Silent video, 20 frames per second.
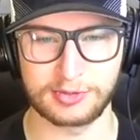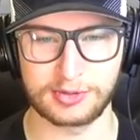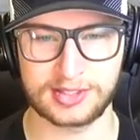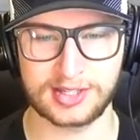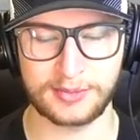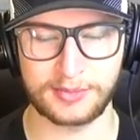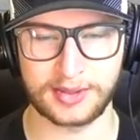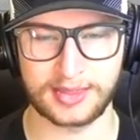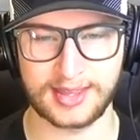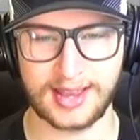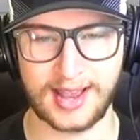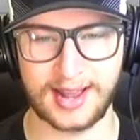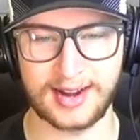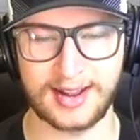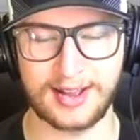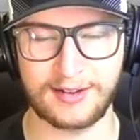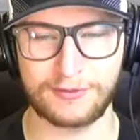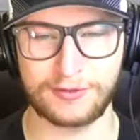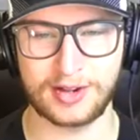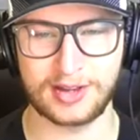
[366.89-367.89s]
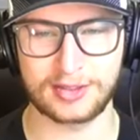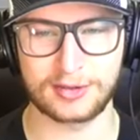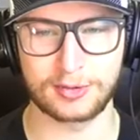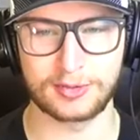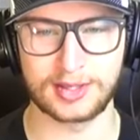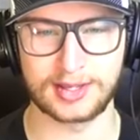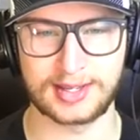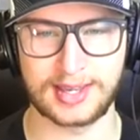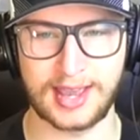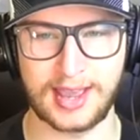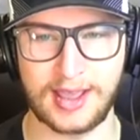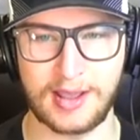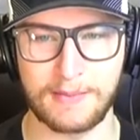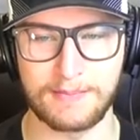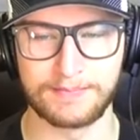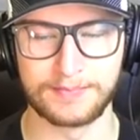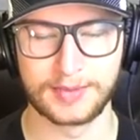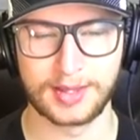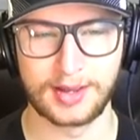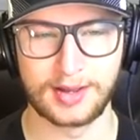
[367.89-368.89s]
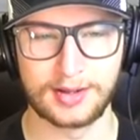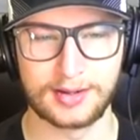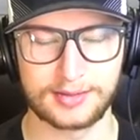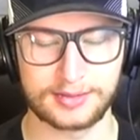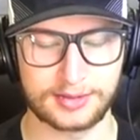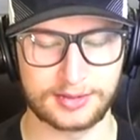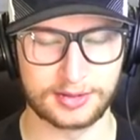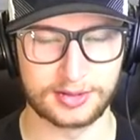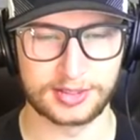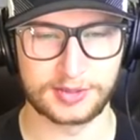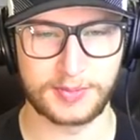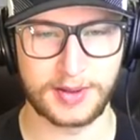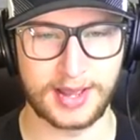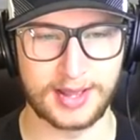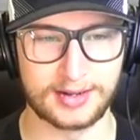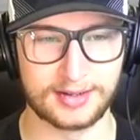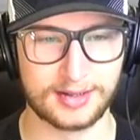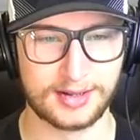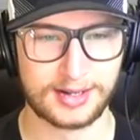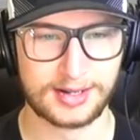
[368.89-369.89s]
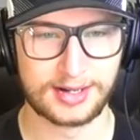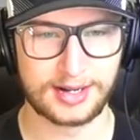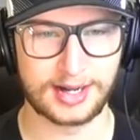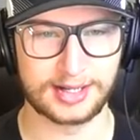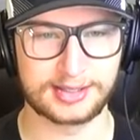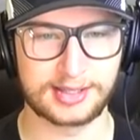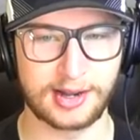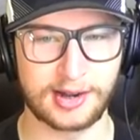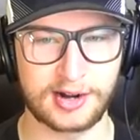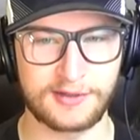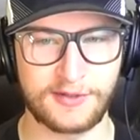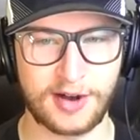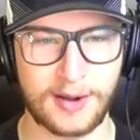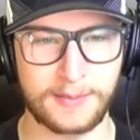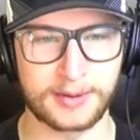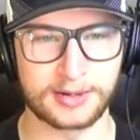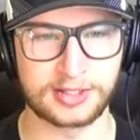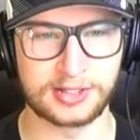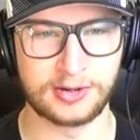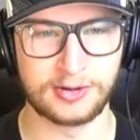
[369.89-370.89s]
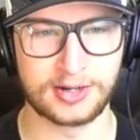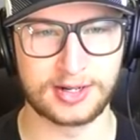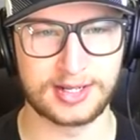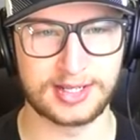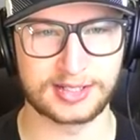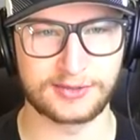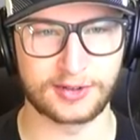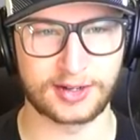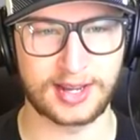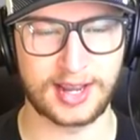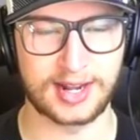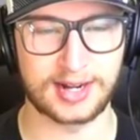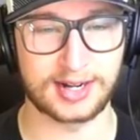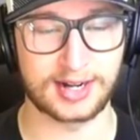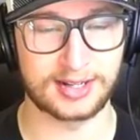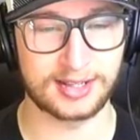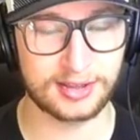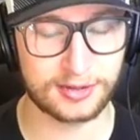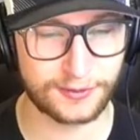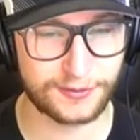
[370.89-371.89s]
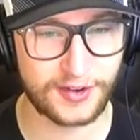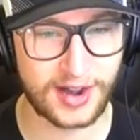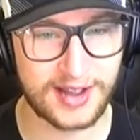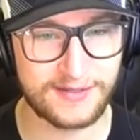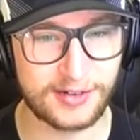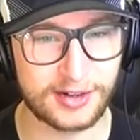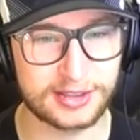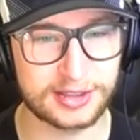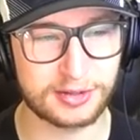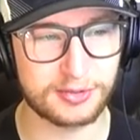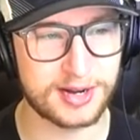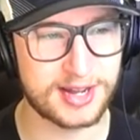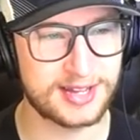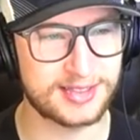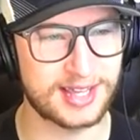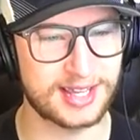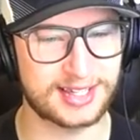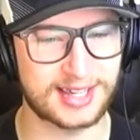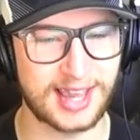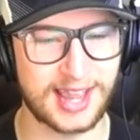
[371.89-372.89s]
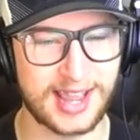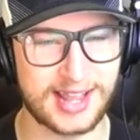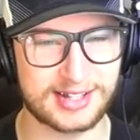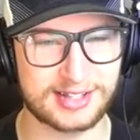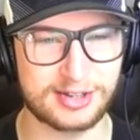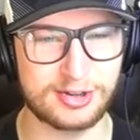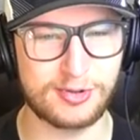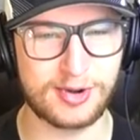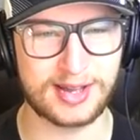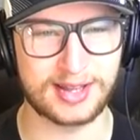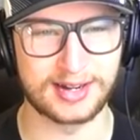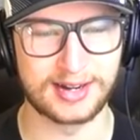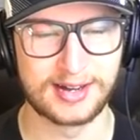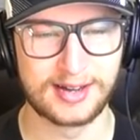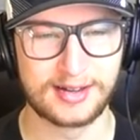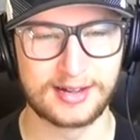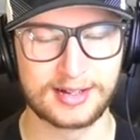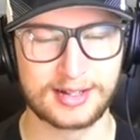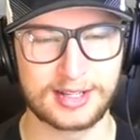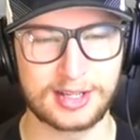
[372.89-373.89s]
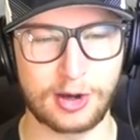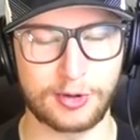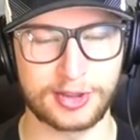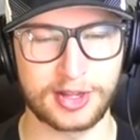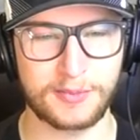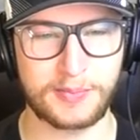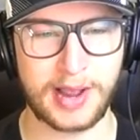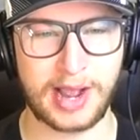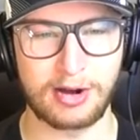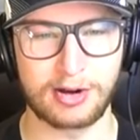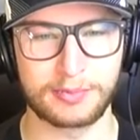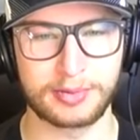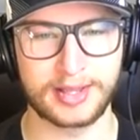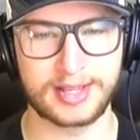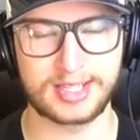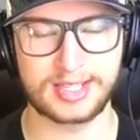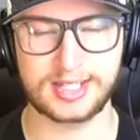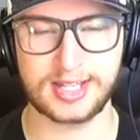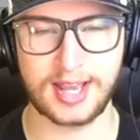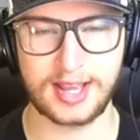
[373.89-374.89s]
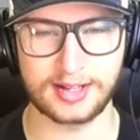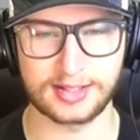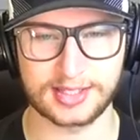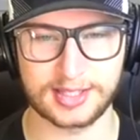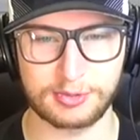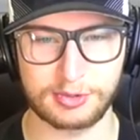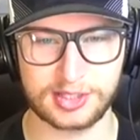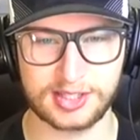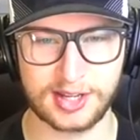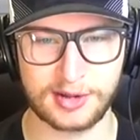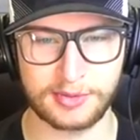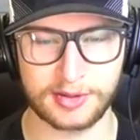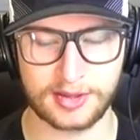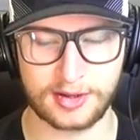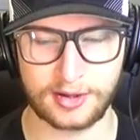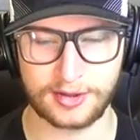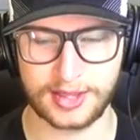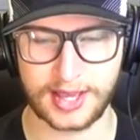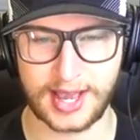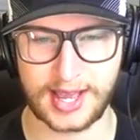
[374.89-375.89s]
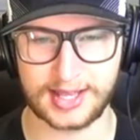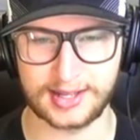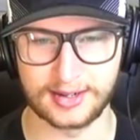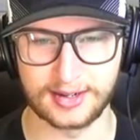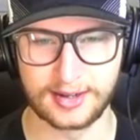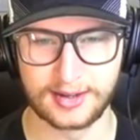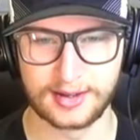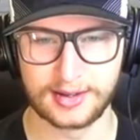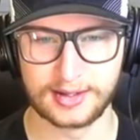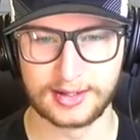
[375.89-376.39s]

What's up with that? Halfway through the game, there's been a ton of opportunities for Canada. Another 5 on 3 and they can't do it. Yo, their power play stinks. What's up with all that?